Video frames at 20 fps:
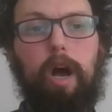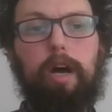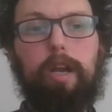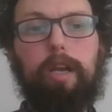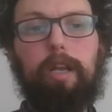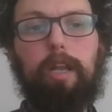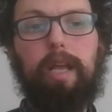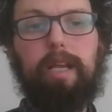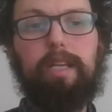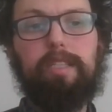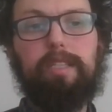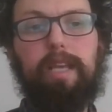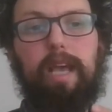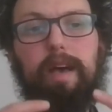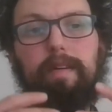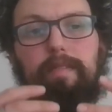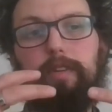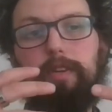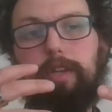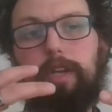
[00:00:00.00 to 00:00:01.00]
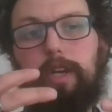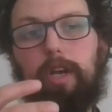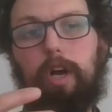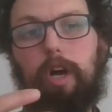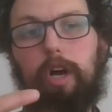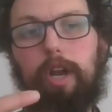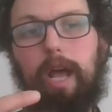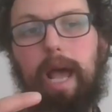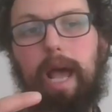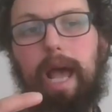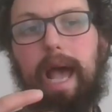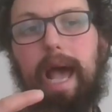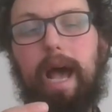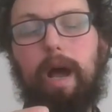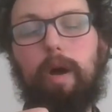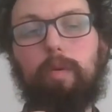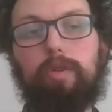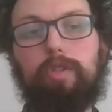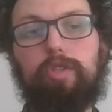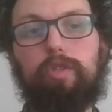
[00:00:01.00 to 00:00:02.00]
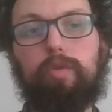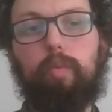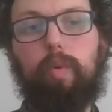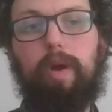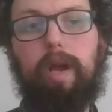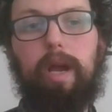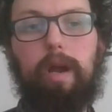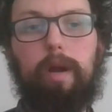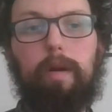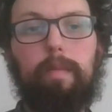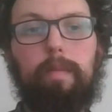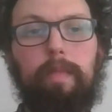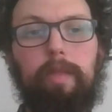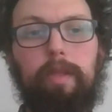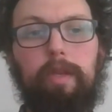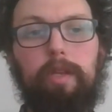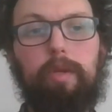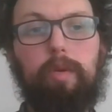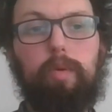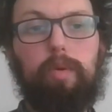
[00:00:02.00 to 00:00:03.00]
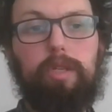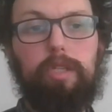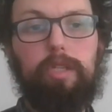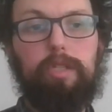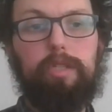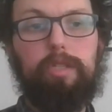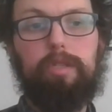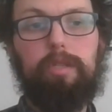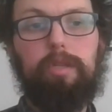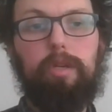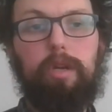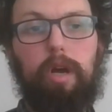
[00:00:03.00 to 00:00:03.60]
Unlike scaffolding on a house where you just